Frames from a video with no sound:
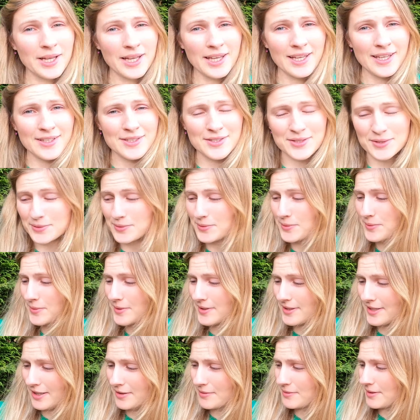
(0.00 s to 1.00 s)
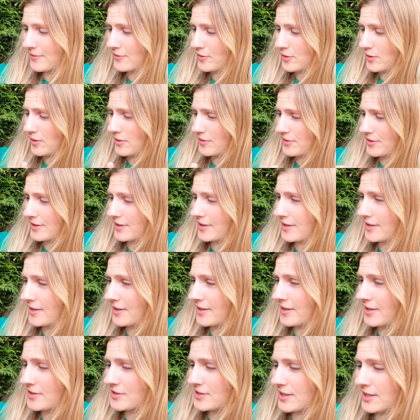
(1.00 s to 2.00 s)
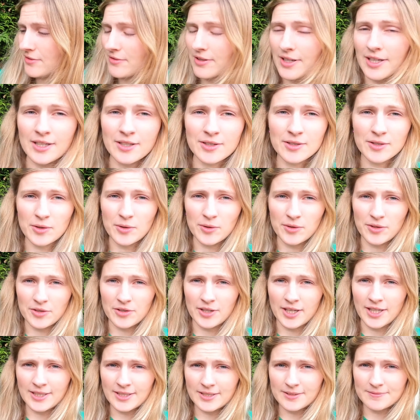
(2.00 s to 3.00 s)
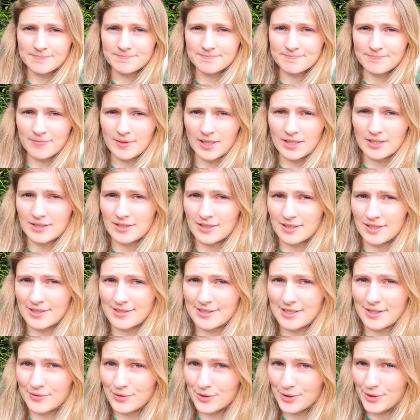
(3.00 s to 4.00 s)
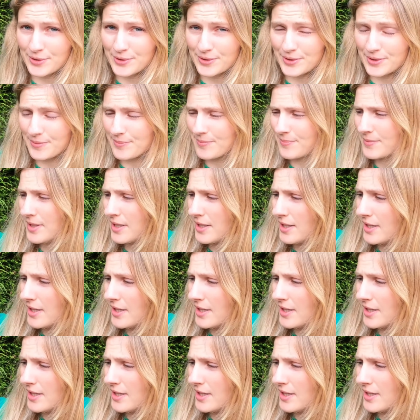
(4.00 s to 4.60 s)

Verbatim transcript: Okay, so now I've got the chainring on the crank, let's have a look.